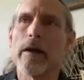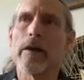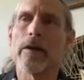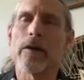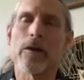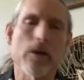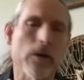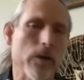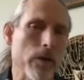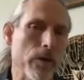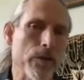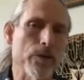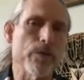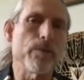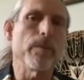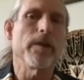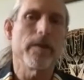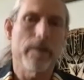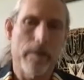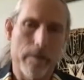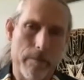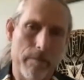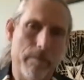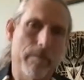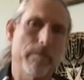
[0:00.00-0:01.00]

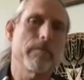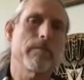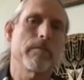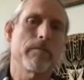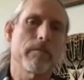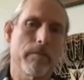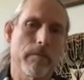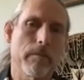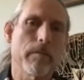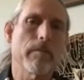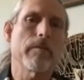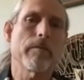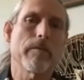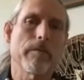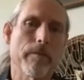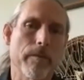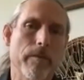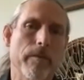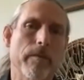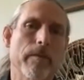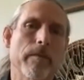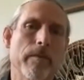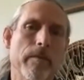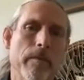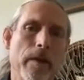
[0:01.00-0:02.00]
encouragement,
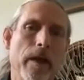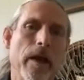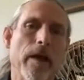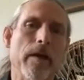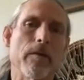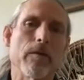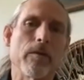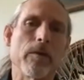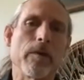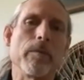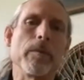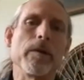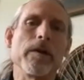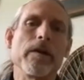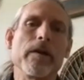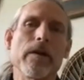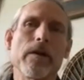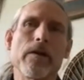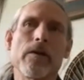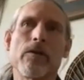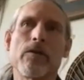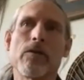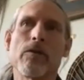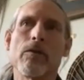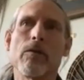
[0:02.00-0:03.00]
that we
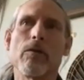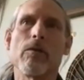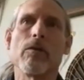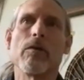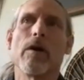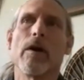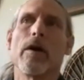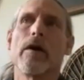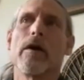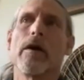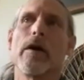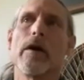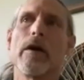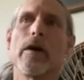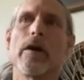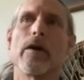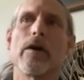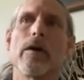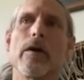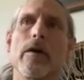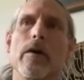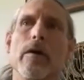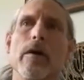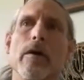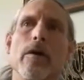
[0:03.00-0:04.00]
begin to
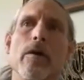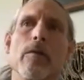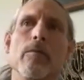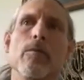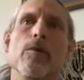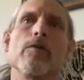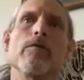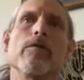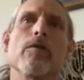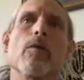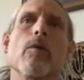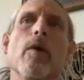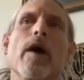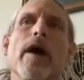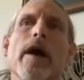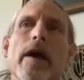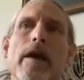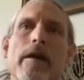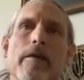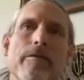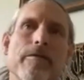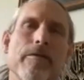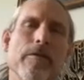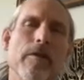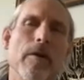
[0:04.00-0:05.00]
move
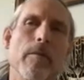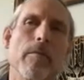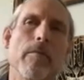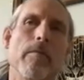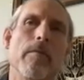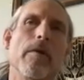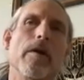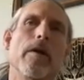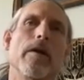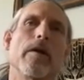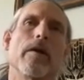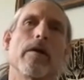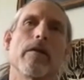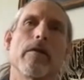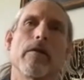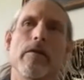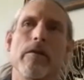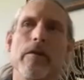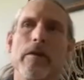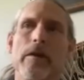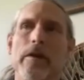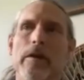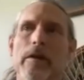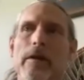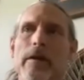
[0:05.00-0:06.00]
away from
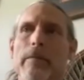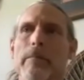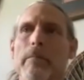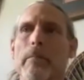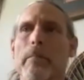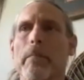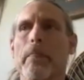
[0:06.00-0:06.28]
the